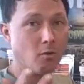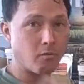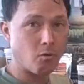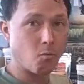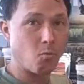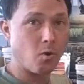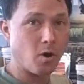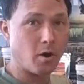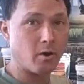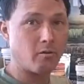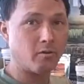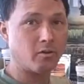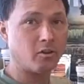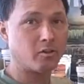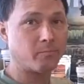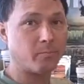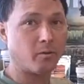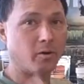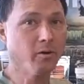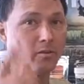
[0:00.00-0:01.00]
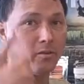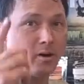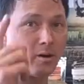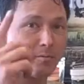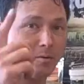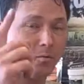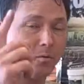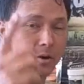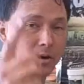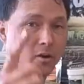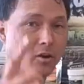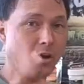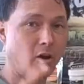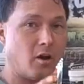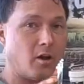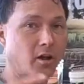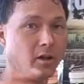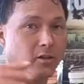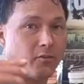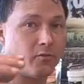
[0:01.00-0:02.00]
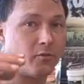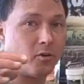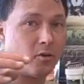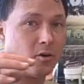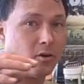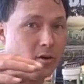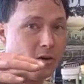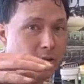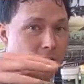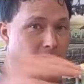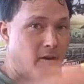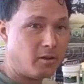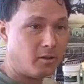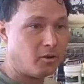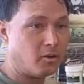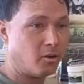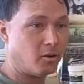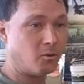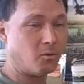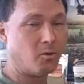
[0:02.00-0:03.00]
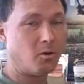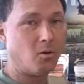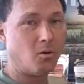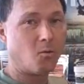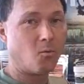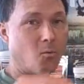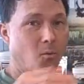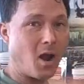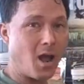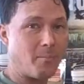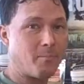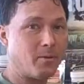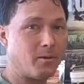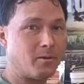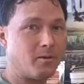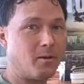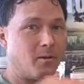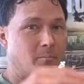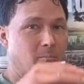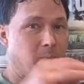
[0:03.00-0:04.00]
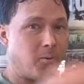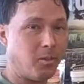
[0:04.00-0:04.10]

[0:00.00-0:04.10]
Overwatering is probably the #1 cause for rapid